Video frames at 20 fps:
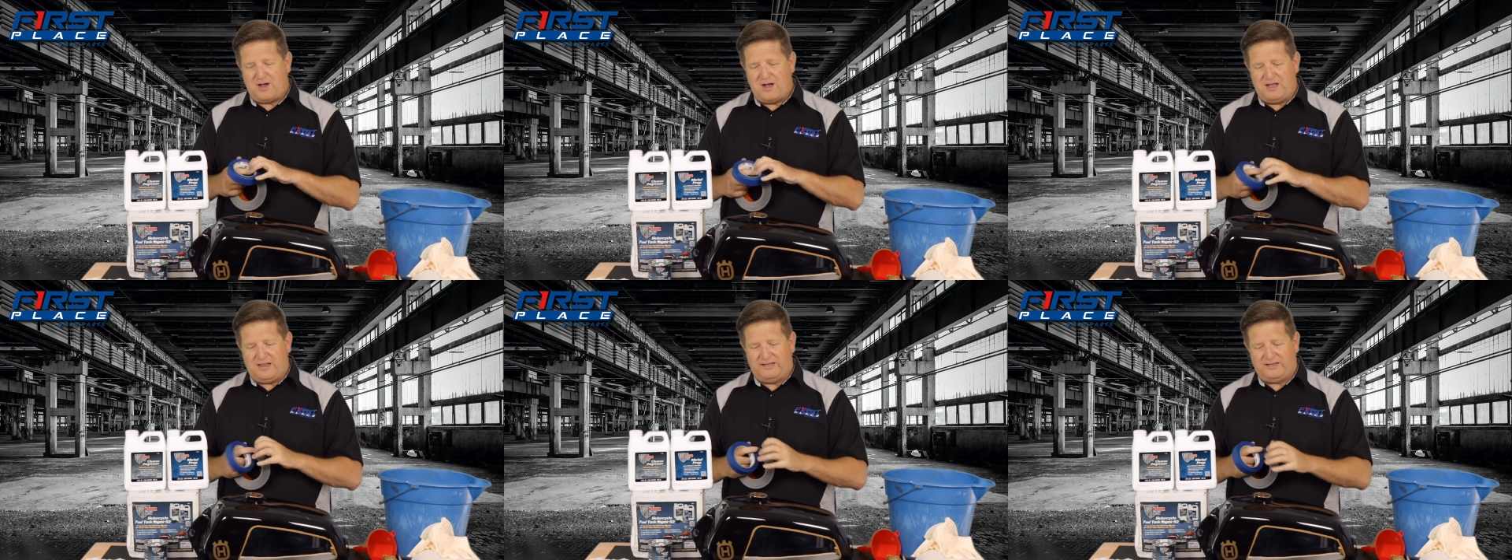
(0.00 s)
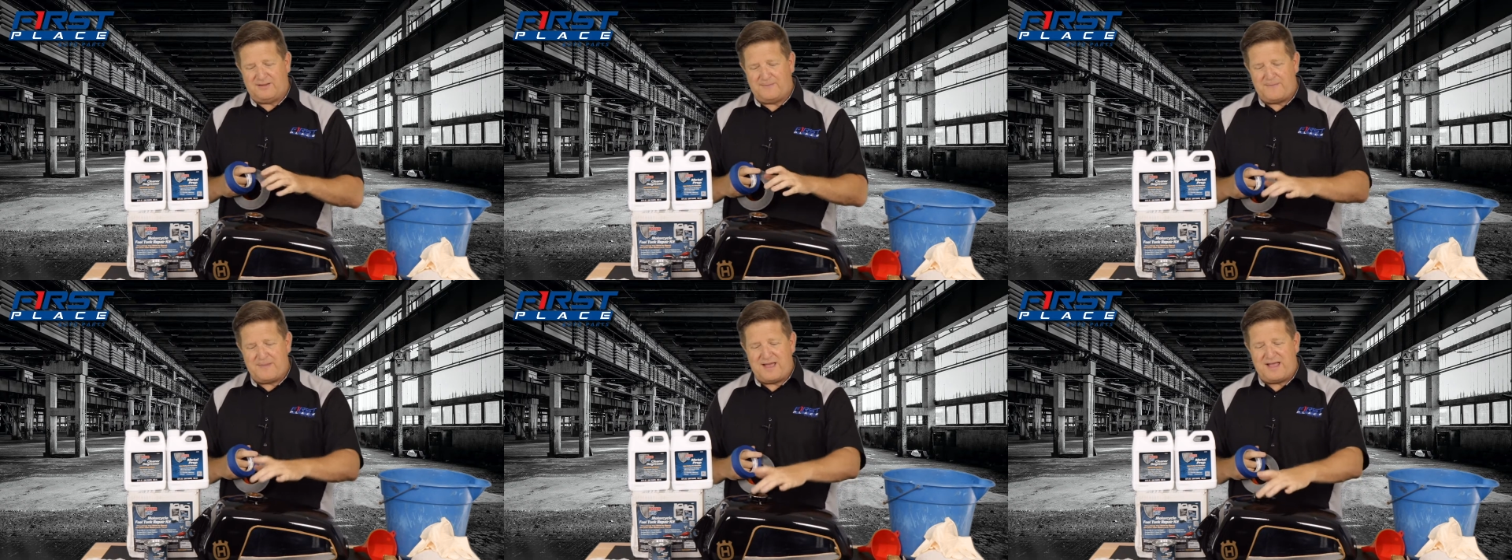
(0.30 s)
I like
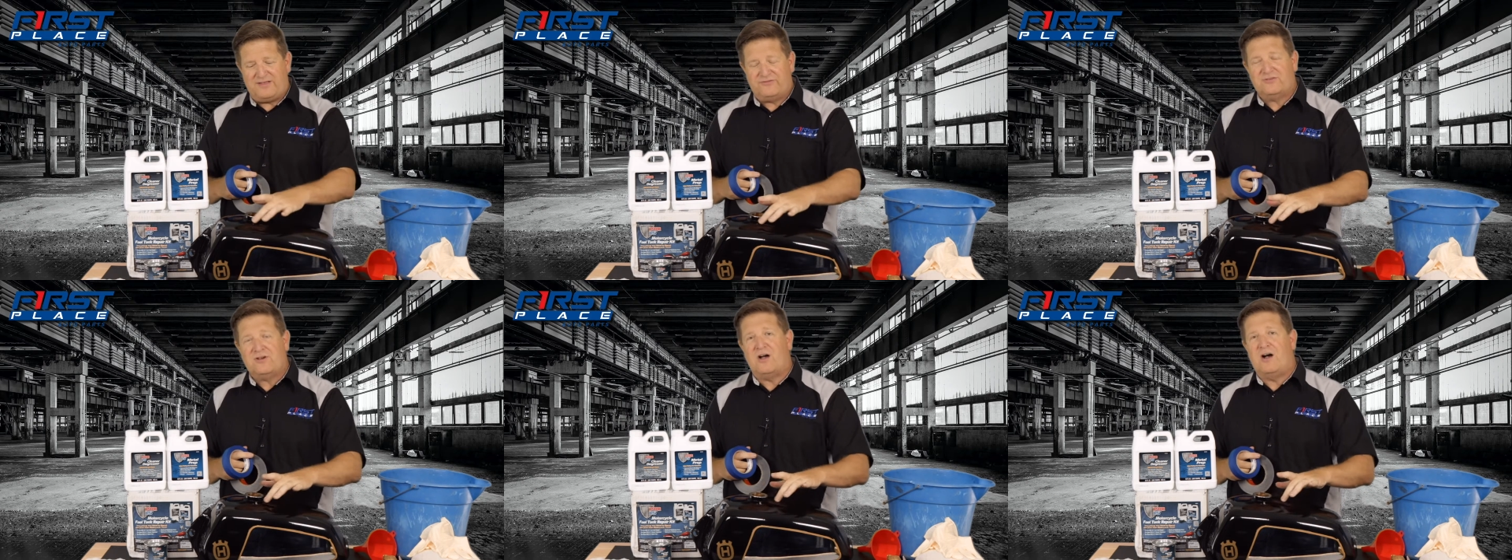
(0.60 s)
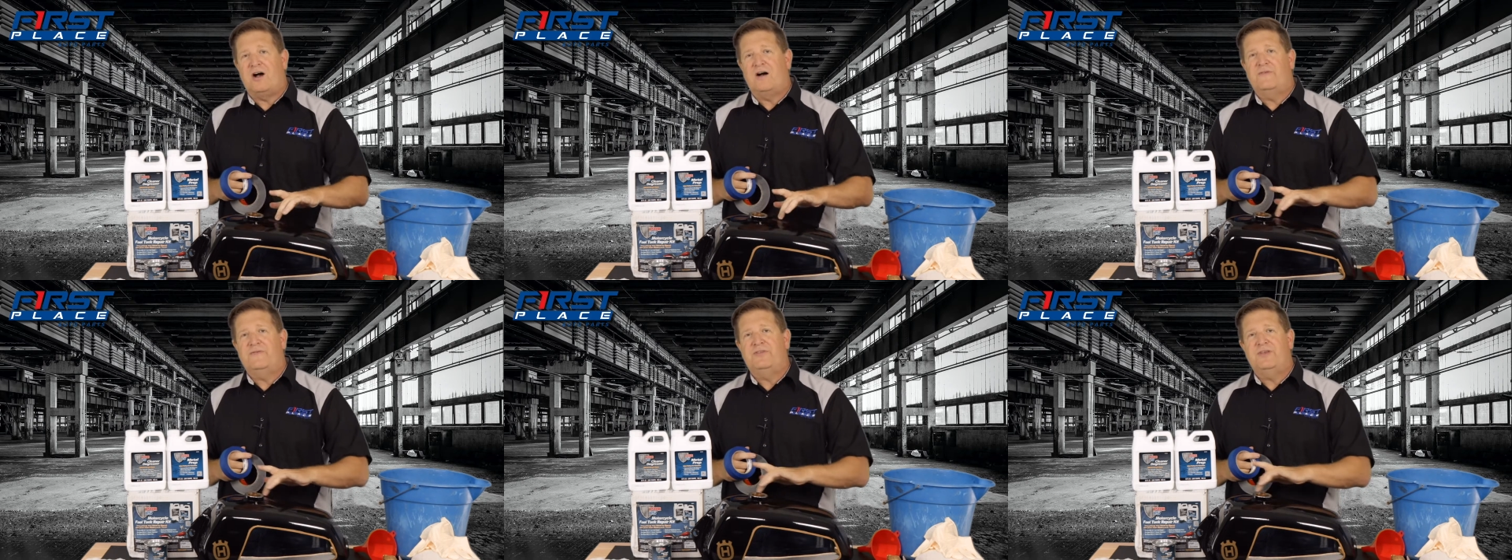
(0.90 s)
to mask
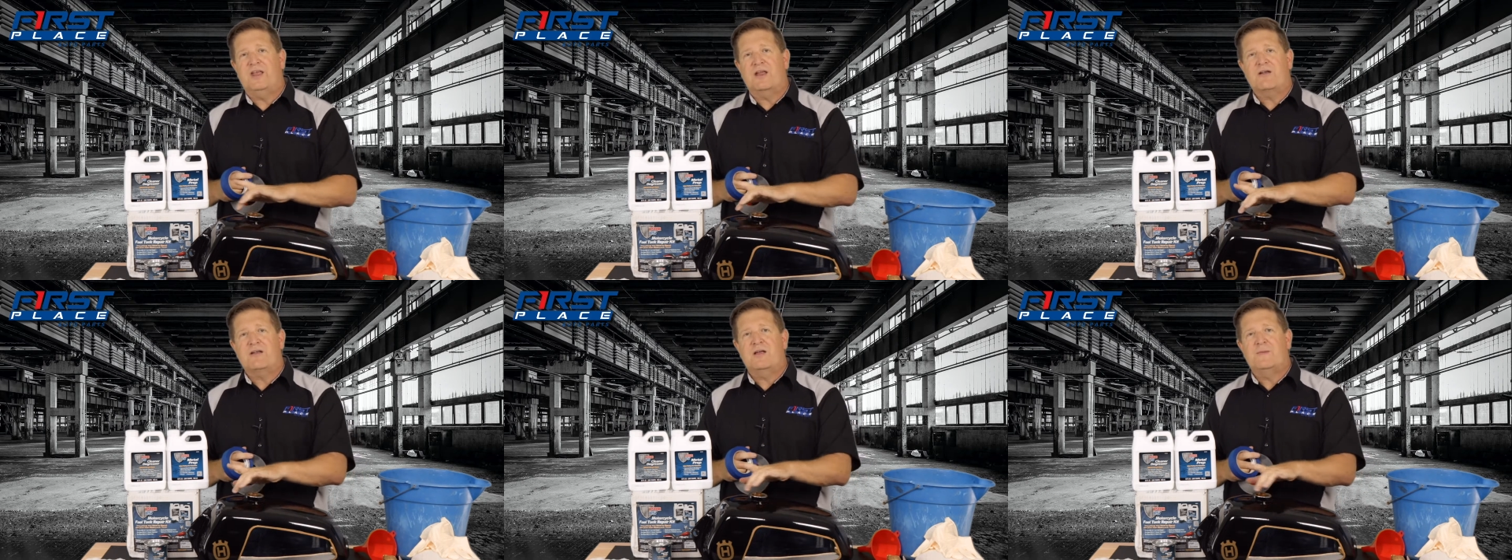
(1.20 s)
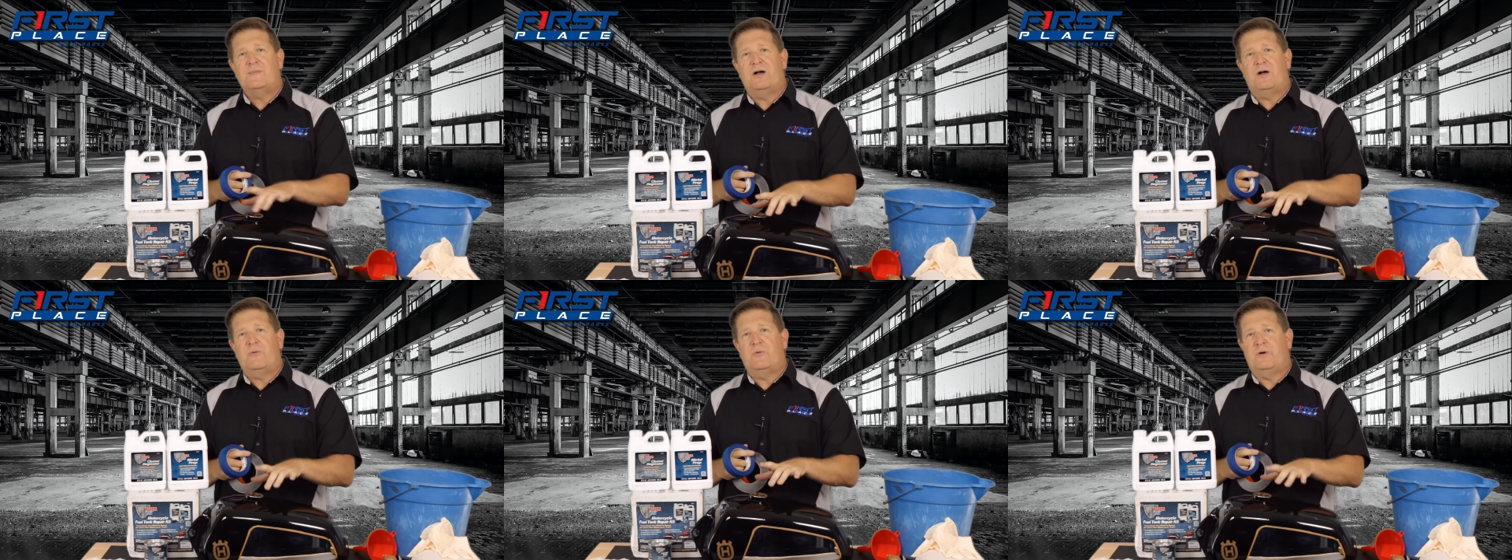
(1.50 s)
off the area
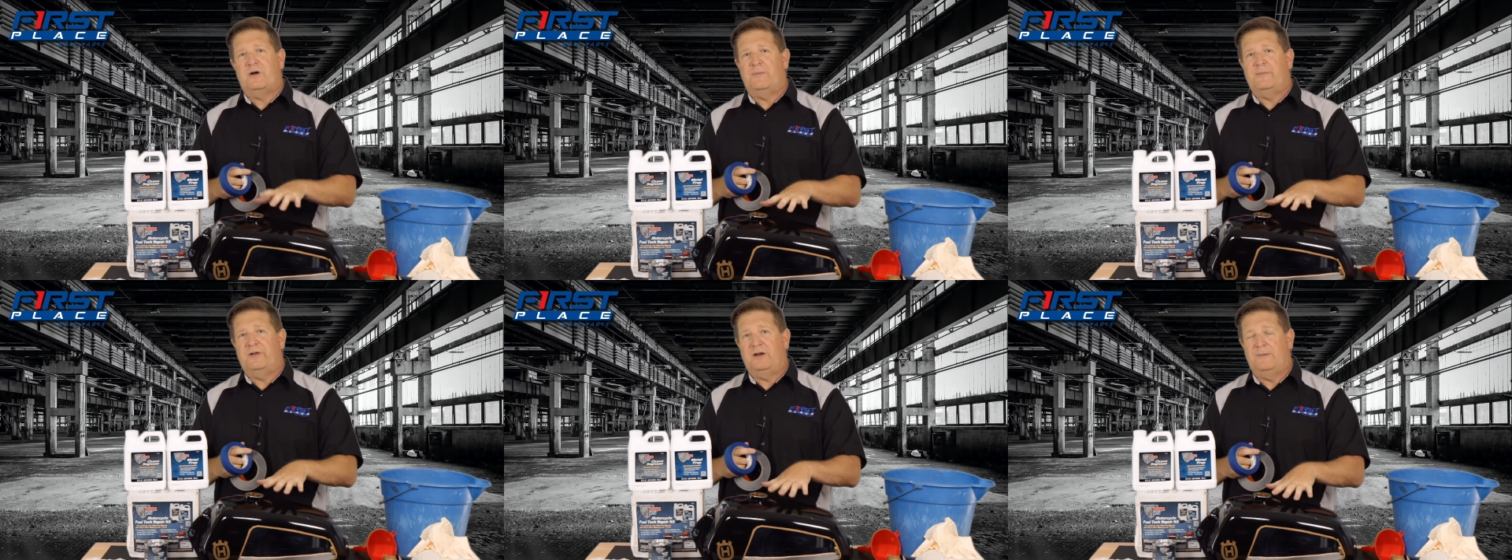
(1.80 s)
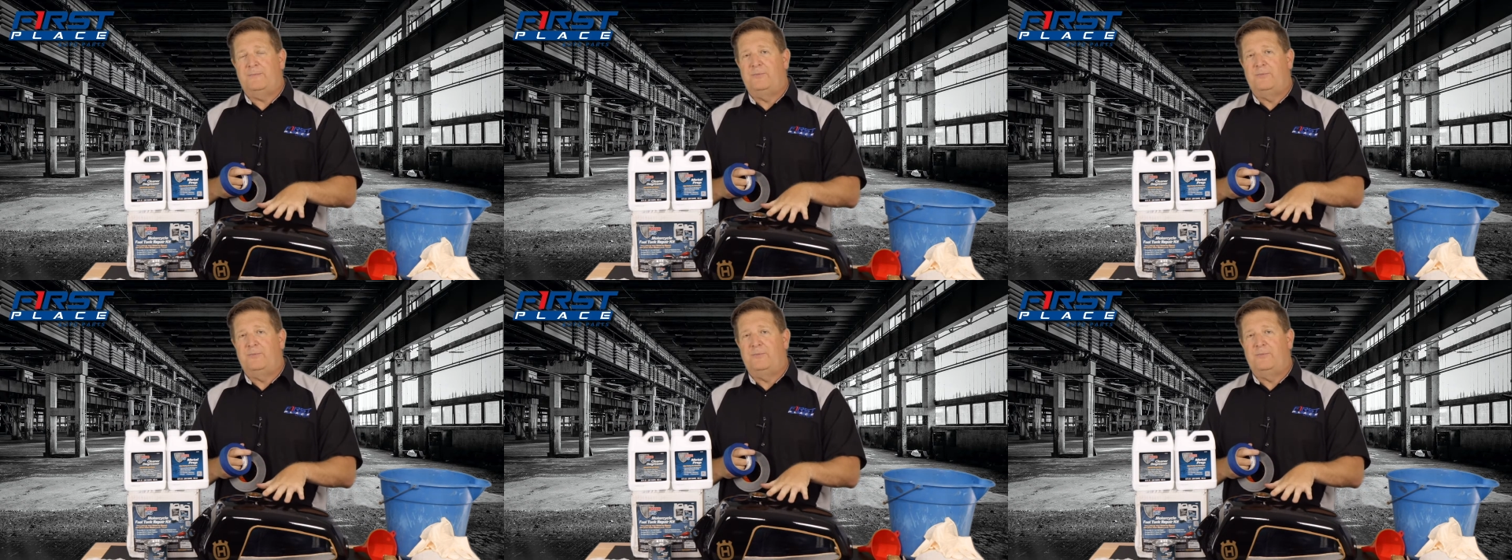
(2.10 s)
about where I'm going to